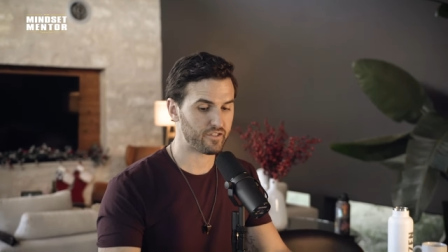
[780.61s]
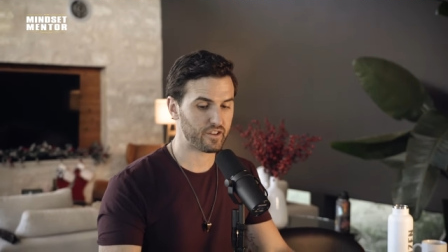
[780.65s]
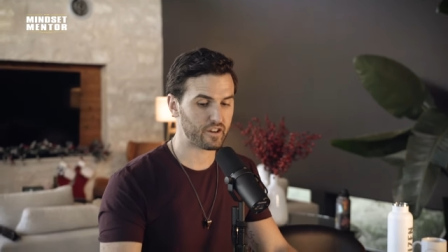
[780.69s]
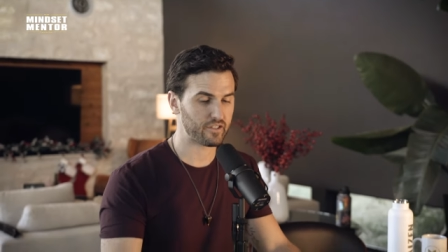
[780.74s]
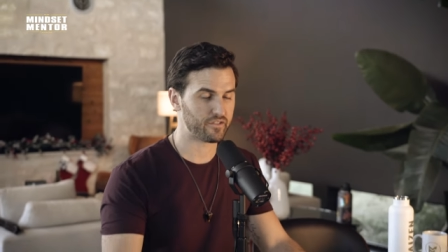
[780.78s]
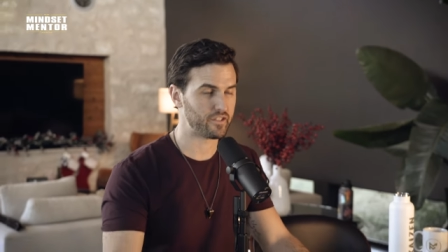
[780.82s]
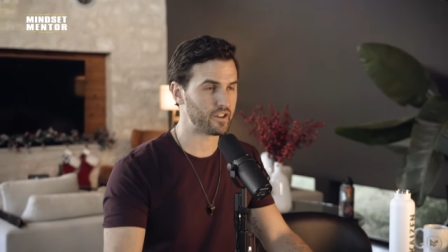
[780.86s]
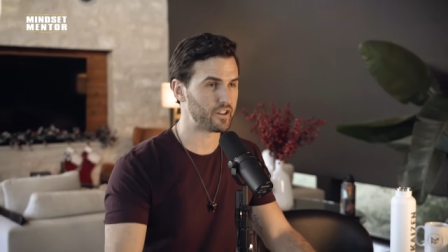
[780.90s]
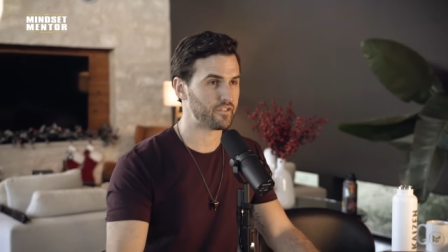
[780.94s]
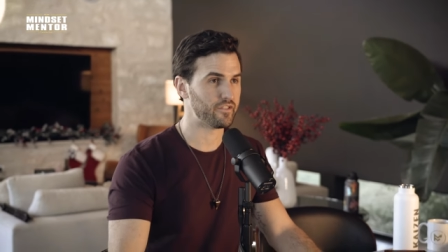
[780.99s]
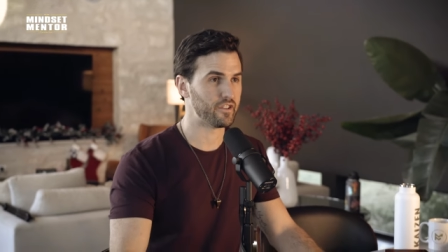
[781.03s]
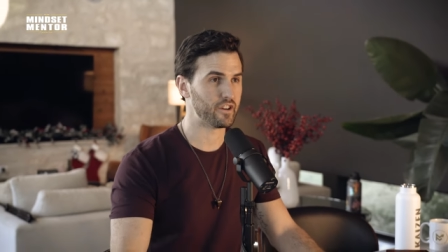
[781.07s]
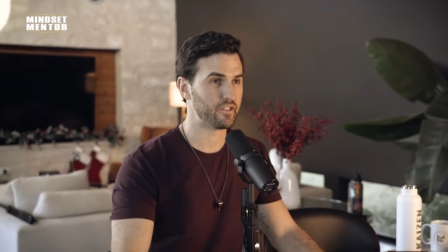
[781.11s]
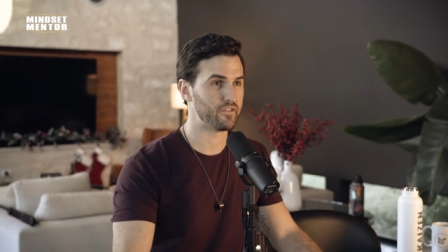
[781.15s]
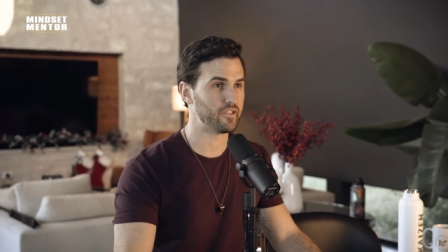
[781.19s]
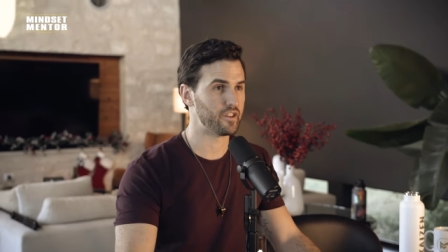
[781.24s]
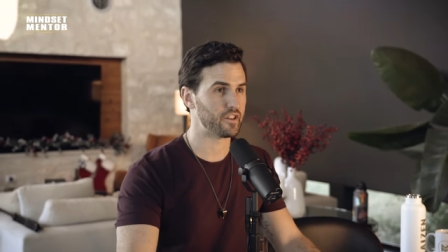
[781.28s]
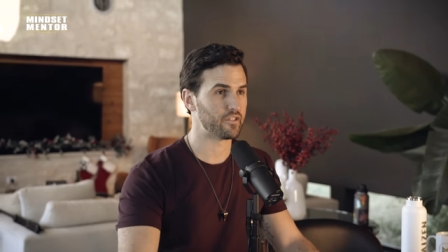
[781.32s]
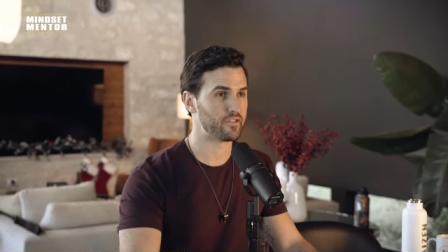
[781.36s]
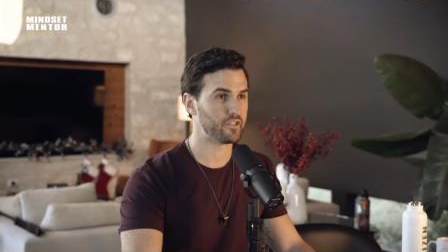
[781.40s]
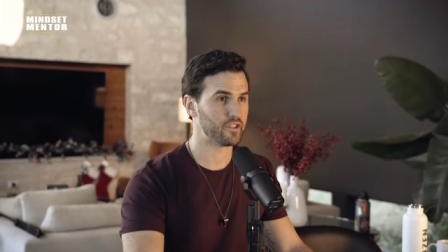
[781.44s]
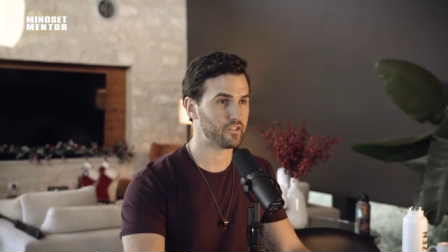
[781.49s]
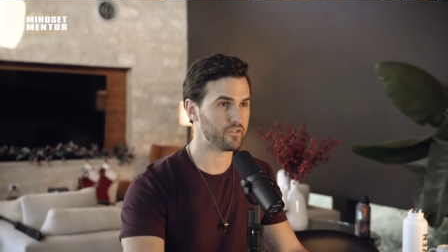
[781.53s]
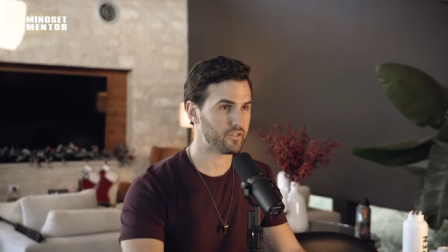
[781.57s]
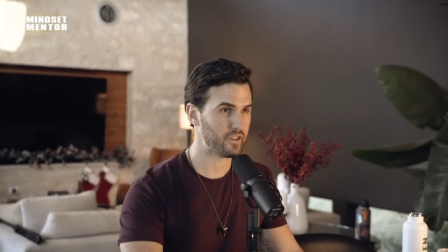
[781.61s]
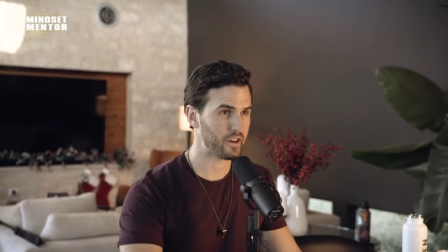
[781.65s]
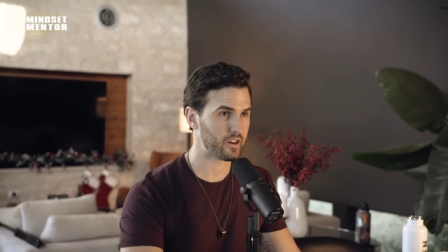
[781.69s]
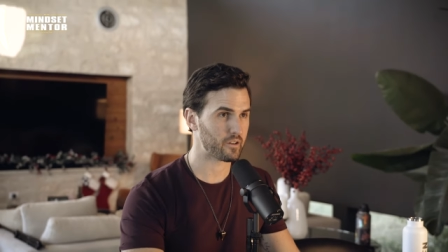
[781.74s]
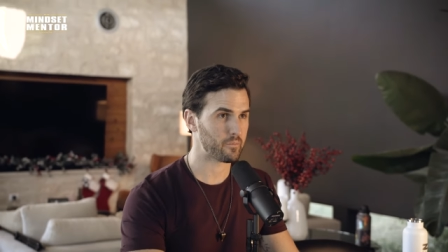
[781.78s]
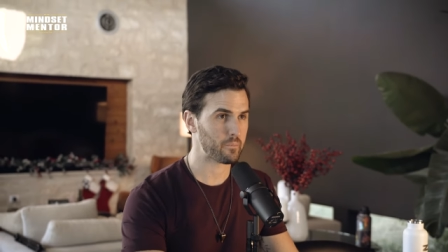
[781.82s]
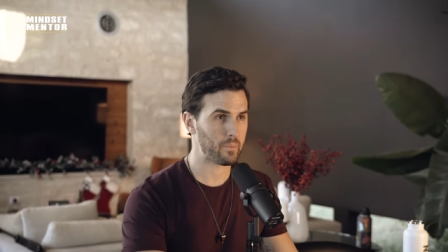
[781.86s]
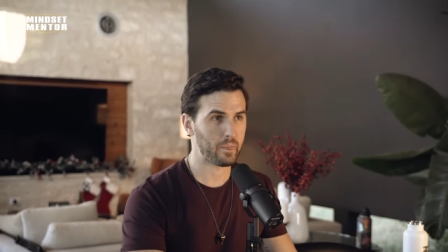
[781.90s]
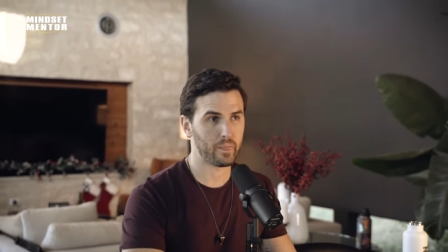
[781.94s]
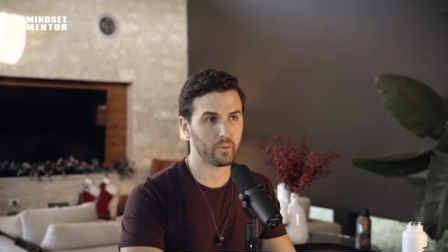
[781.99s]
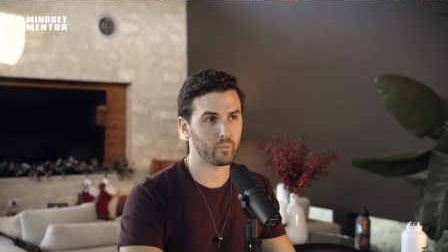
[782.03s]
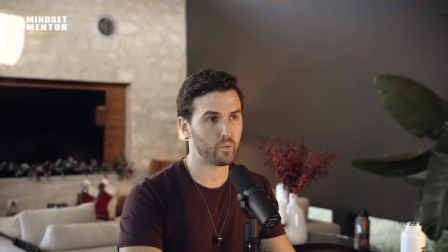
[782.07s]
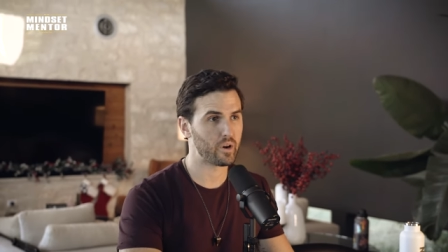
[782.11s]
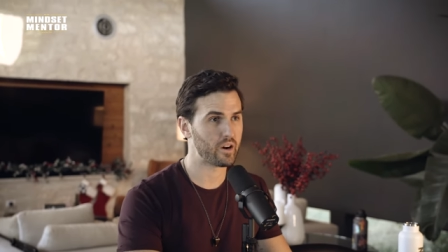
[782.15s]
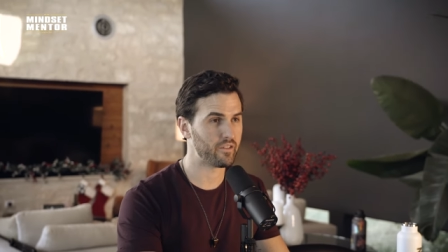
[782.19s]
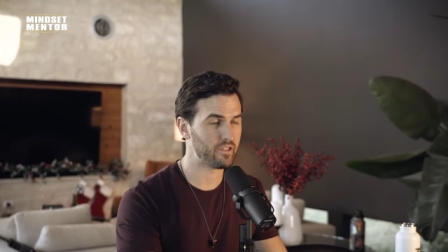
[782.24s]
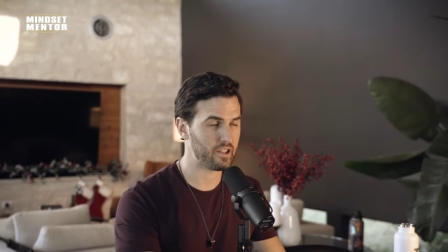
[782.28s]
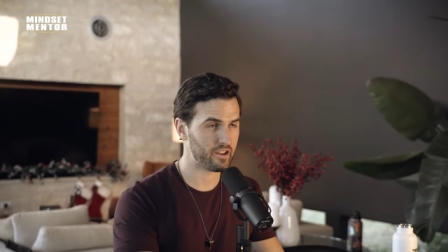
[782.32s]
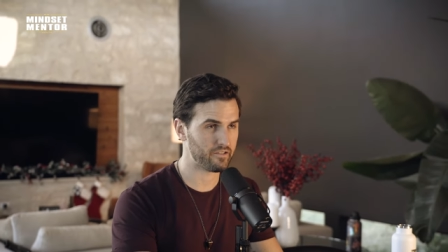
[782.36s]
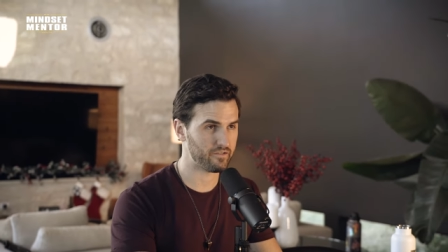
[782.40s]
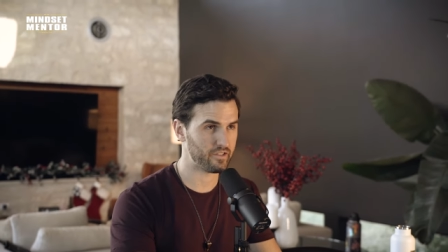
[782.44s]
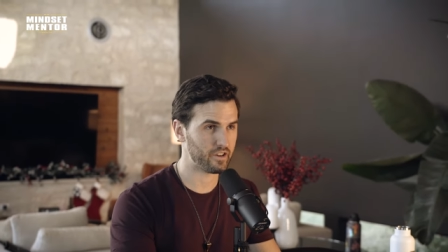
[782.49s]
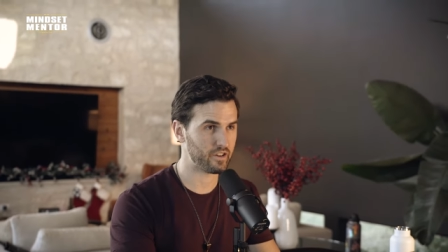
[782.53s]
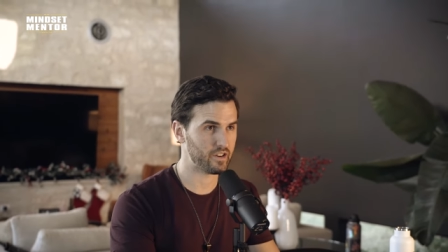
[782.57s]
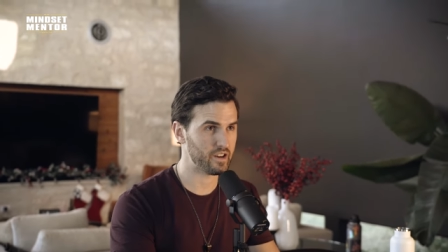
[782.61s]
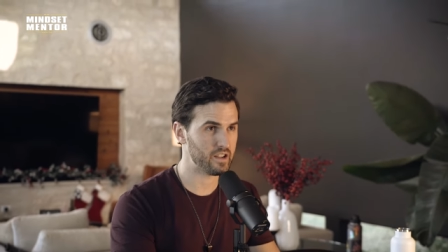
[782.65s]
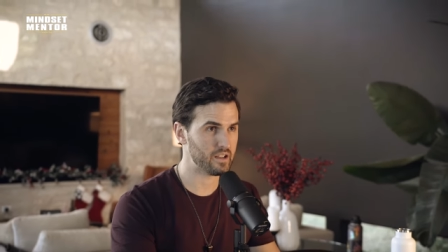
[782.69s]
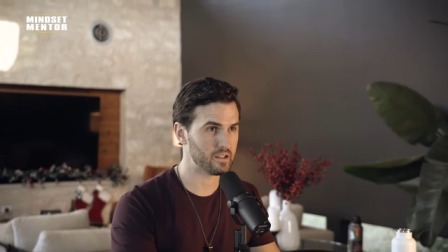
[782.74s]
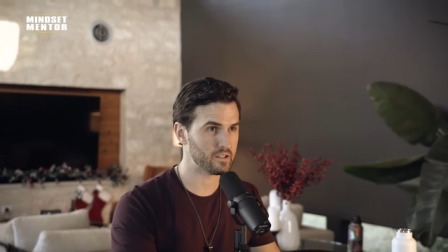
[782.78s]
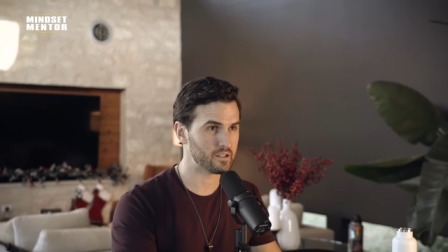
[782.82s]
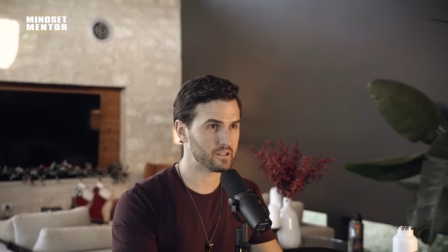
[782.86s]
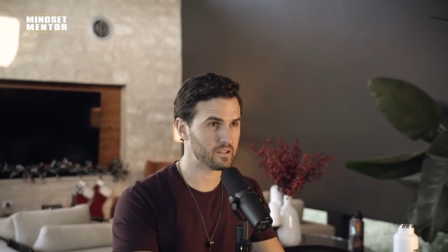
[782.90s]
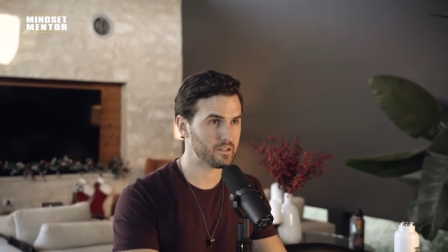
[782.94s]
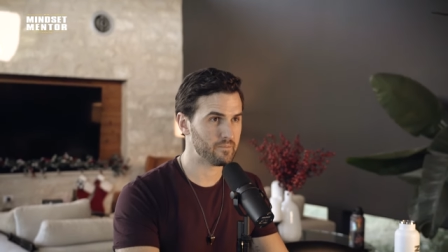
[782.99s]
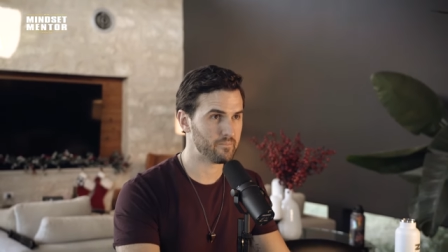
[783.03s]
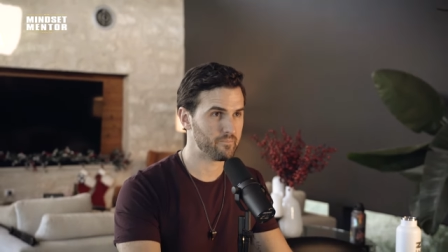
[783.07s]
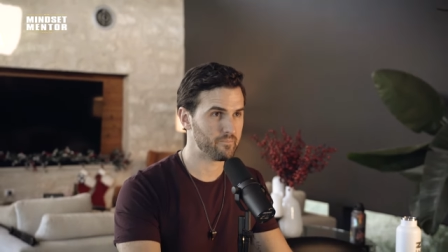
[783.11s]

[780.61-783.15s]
whatever that fear is,